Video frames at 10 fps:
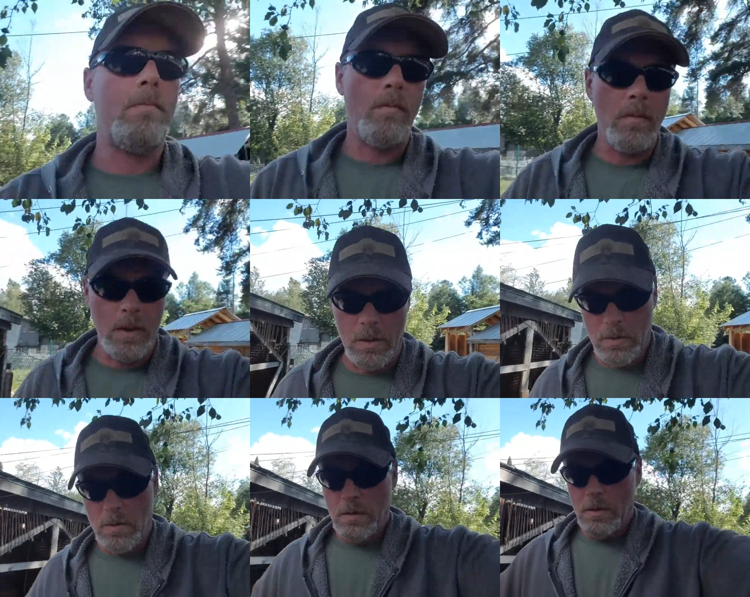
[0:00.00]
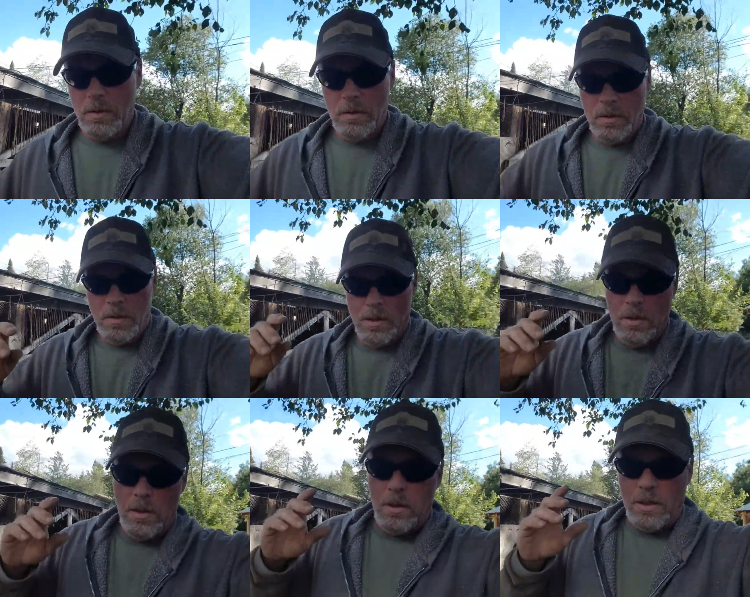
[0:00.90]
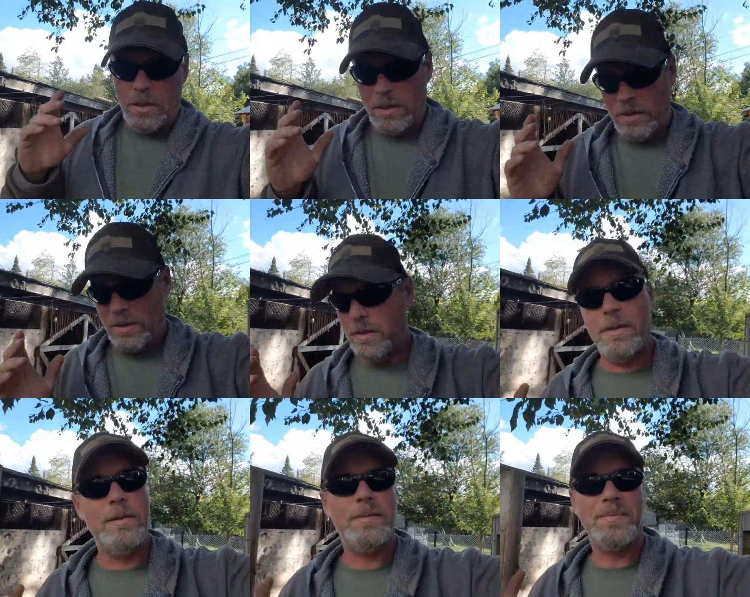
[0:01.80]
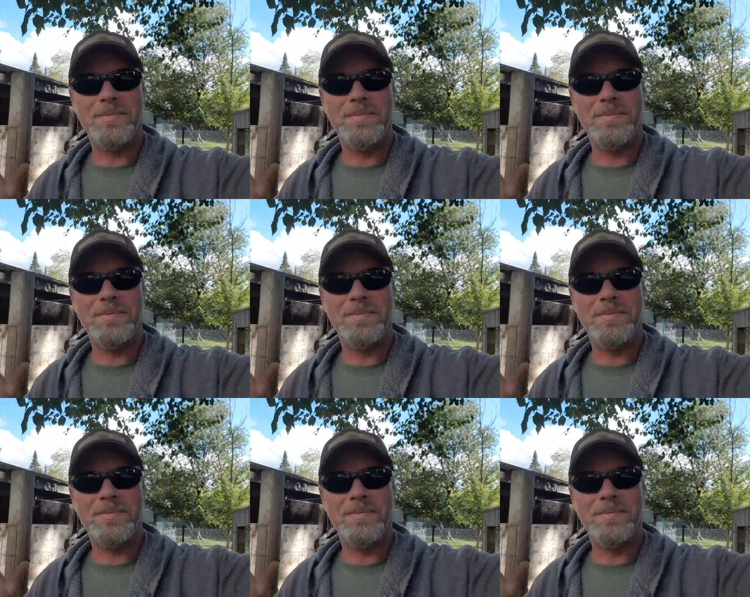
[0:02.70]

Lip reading: Nobody speaks.